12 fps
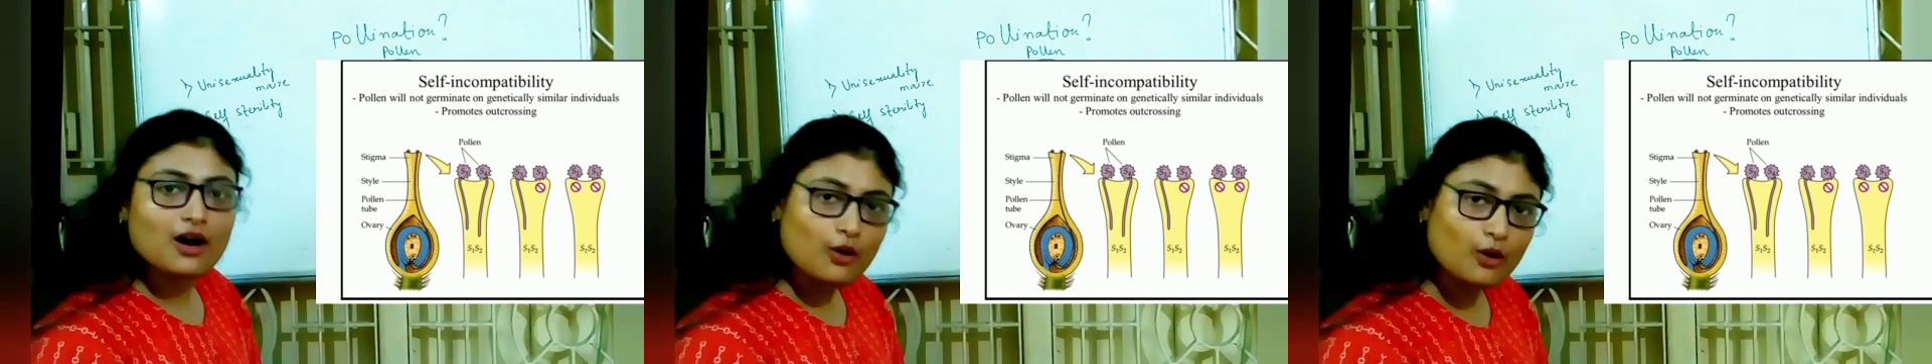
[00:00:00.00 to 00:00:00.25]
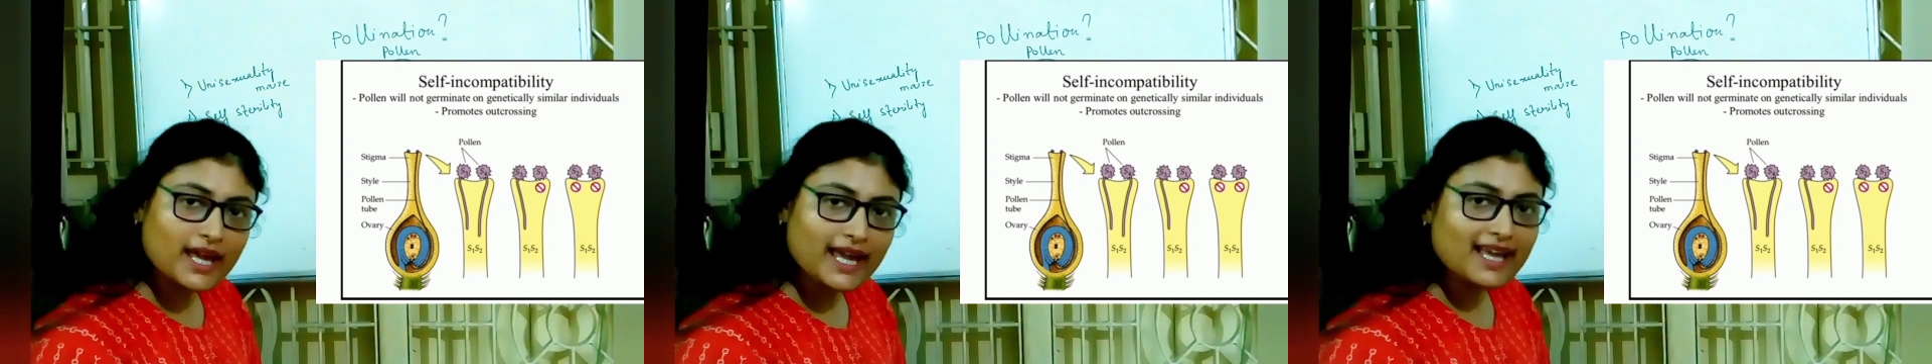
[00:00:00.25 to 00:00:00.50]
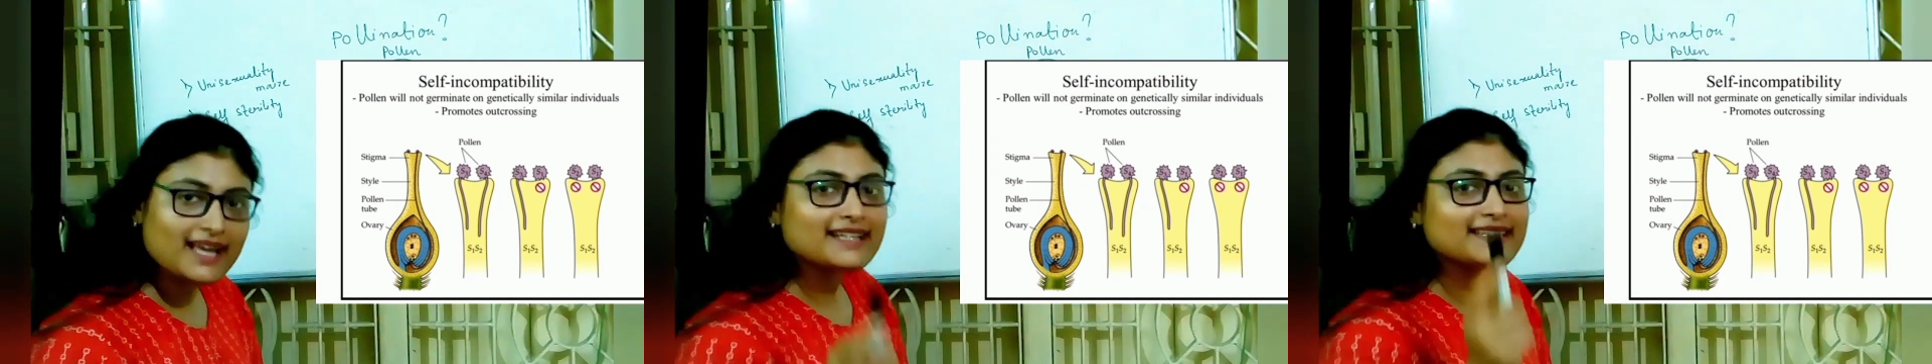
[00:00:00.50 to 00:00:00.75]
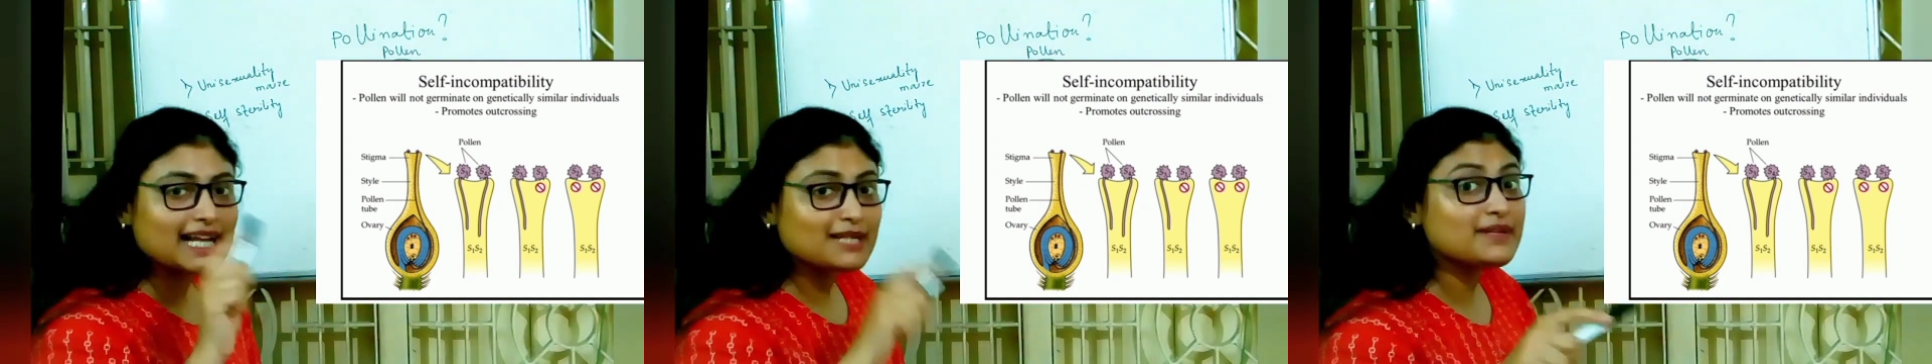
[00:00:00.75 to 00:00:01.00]
Okay,
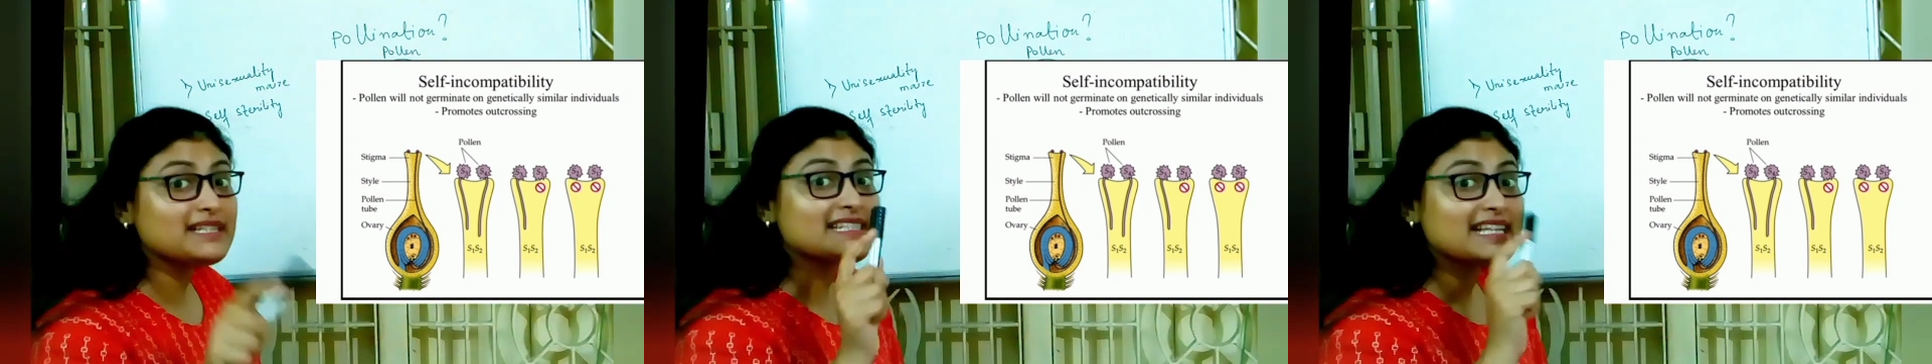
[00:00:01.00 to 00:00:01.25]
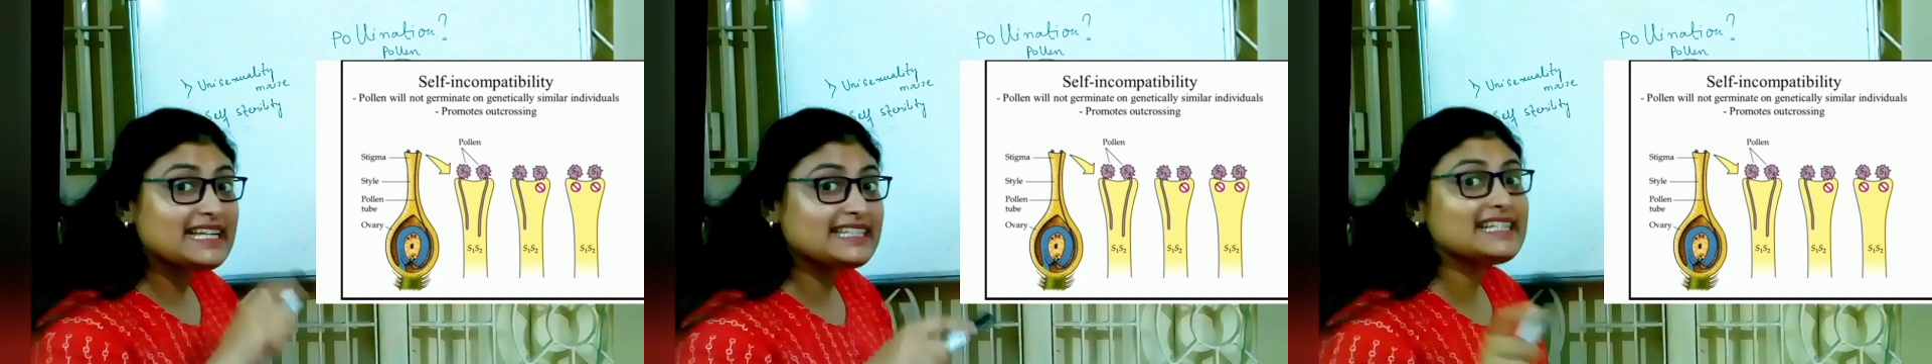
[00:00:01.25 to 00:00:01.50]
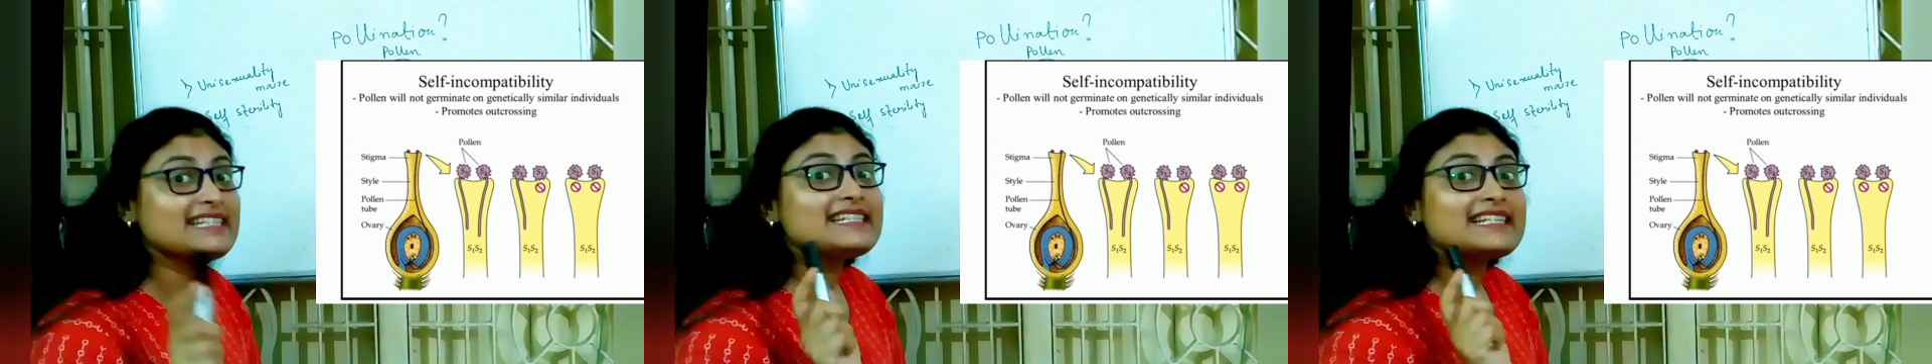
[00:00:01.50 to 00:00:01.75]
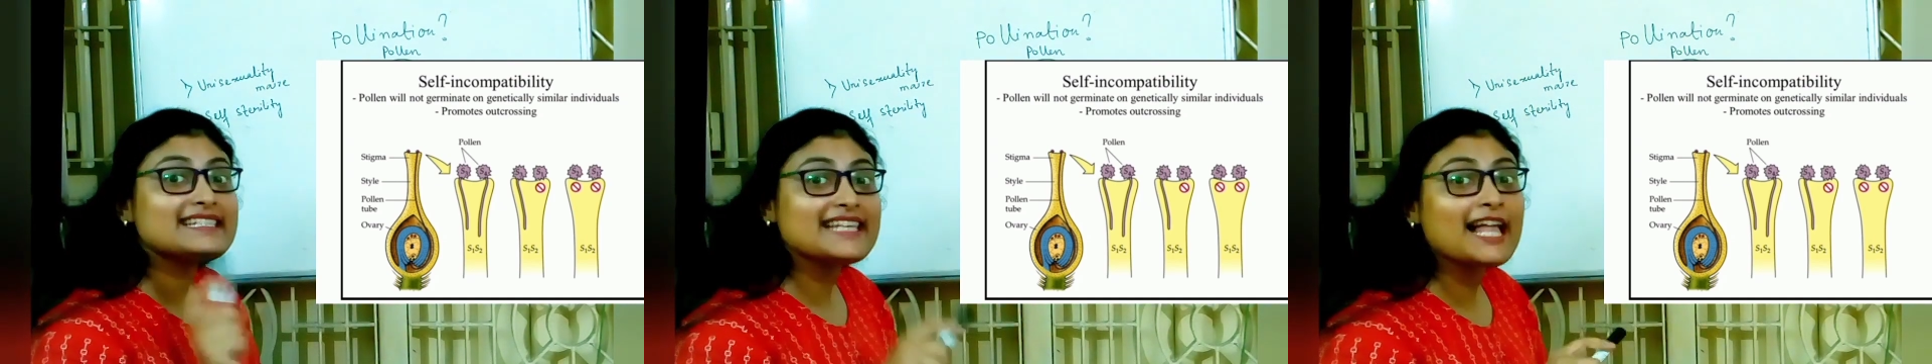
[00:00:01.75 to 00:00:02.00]
that means it
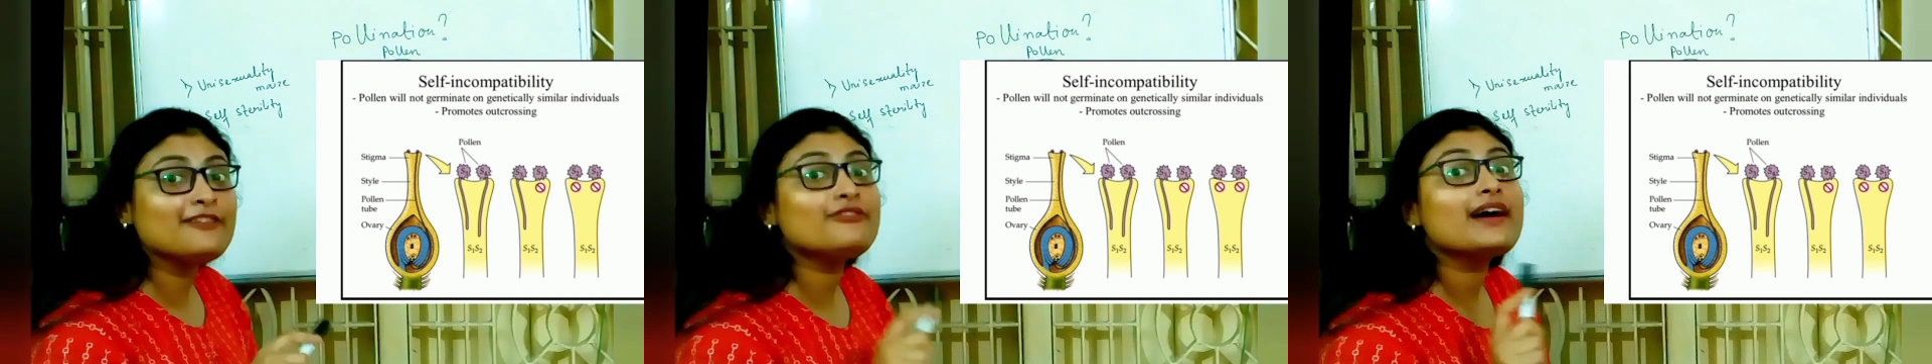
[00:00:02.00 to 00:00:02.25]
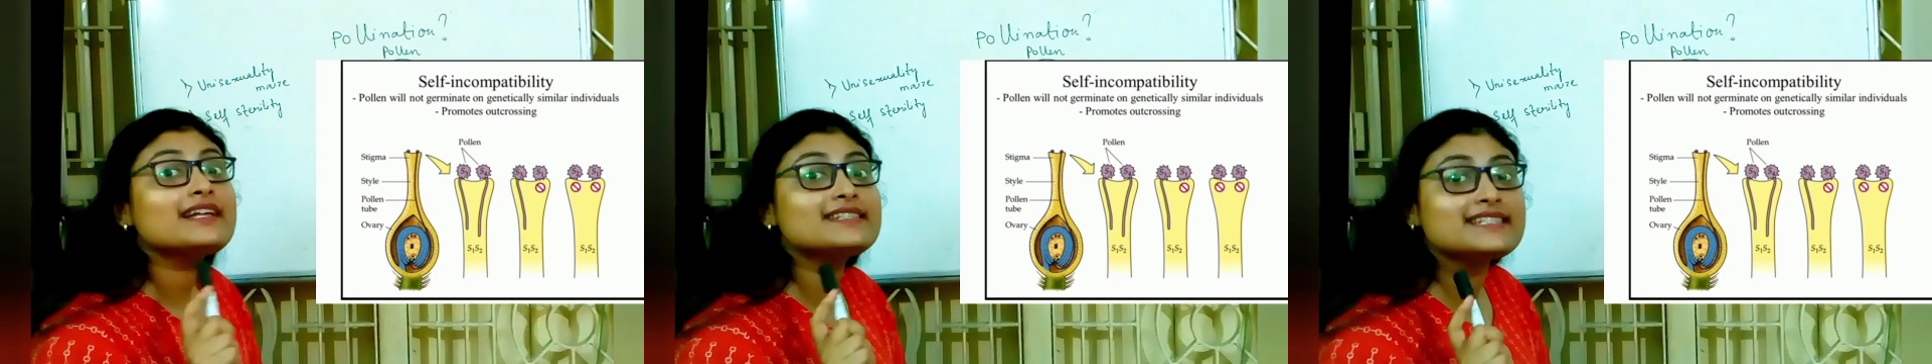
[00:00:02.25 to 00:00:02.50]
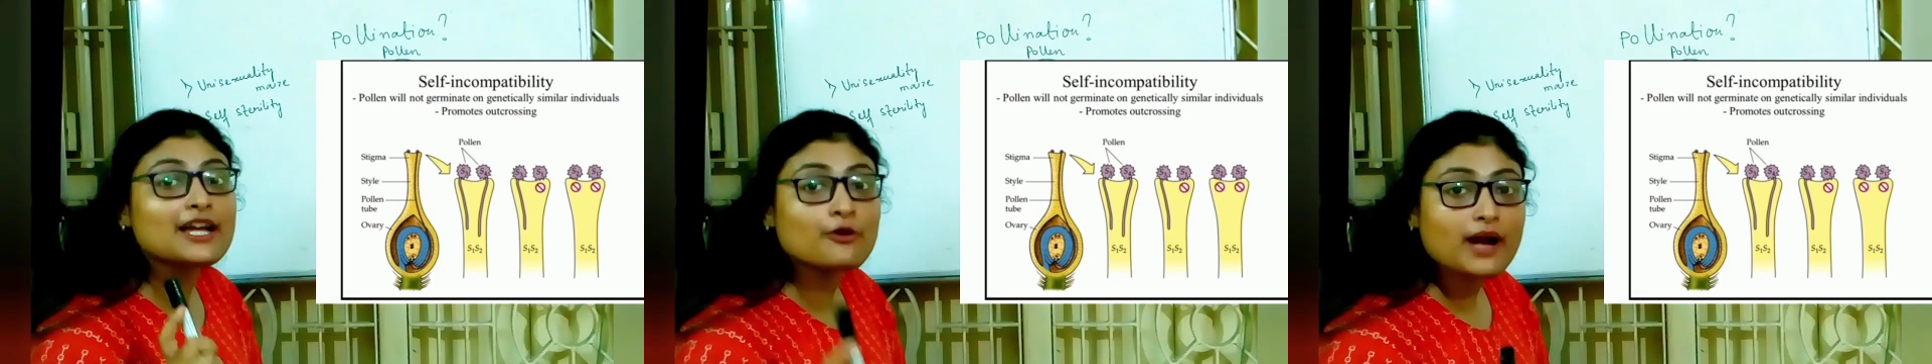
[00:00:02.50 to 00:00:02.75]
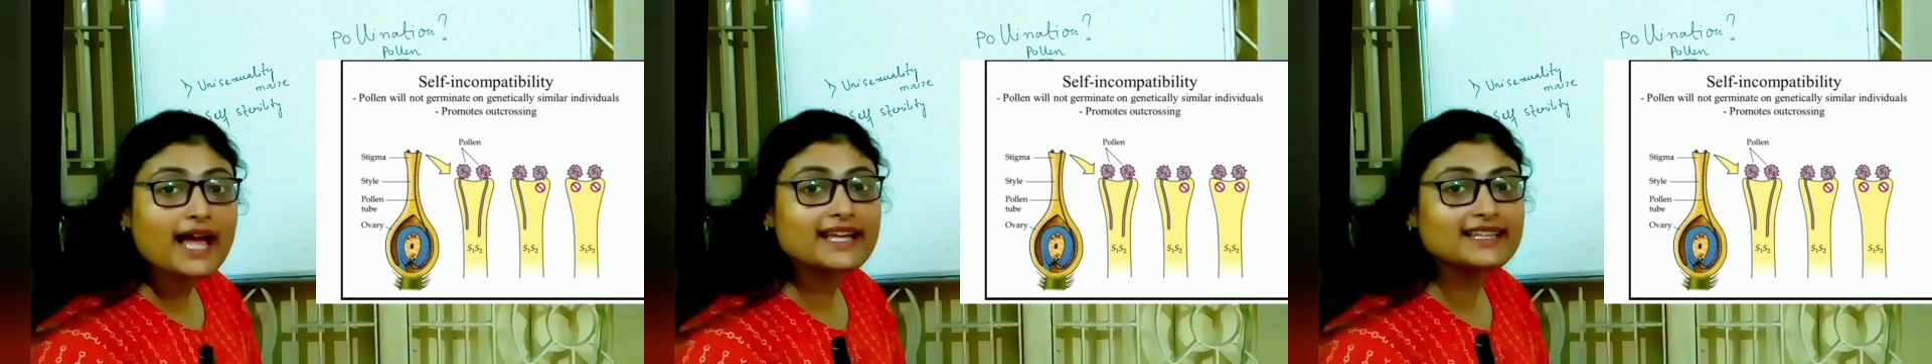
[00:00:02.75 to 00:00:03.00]
is
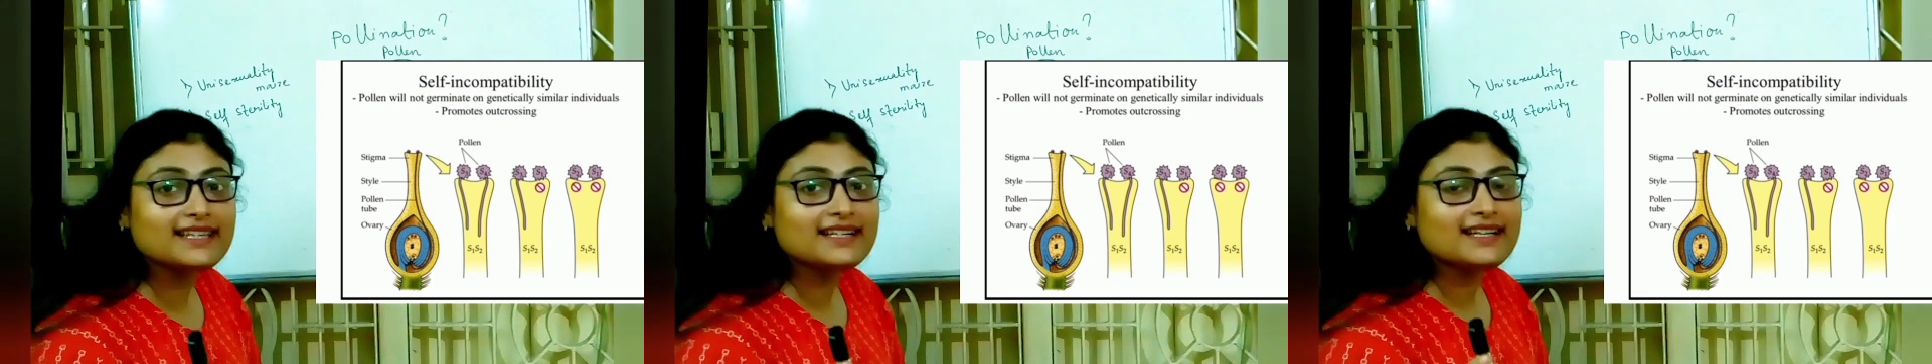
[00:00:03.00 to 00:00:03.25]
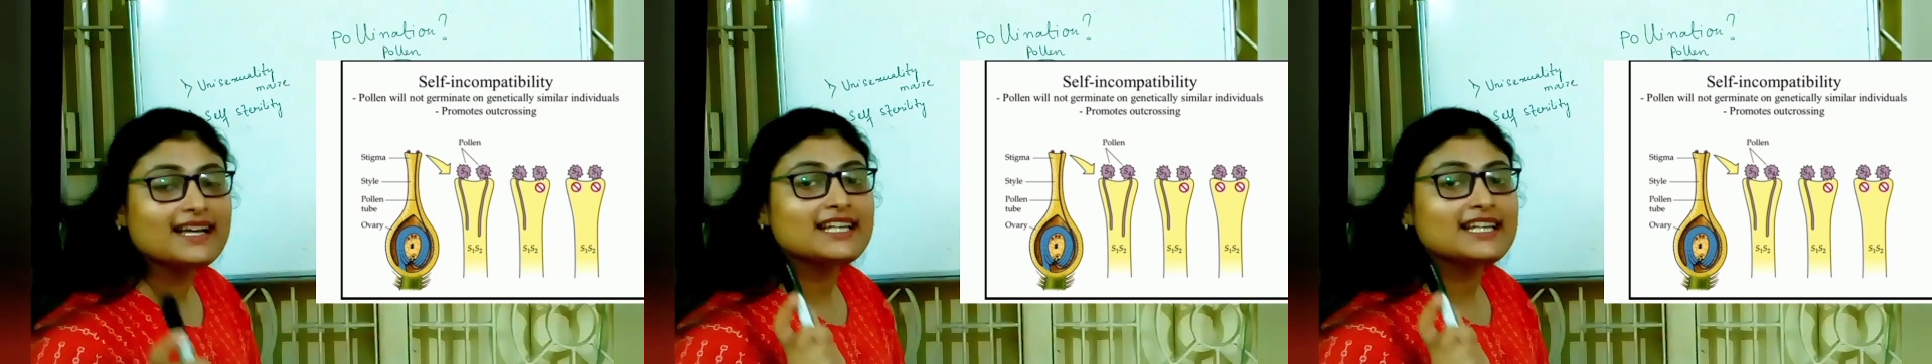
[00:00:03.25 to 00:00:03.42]
self-sterile.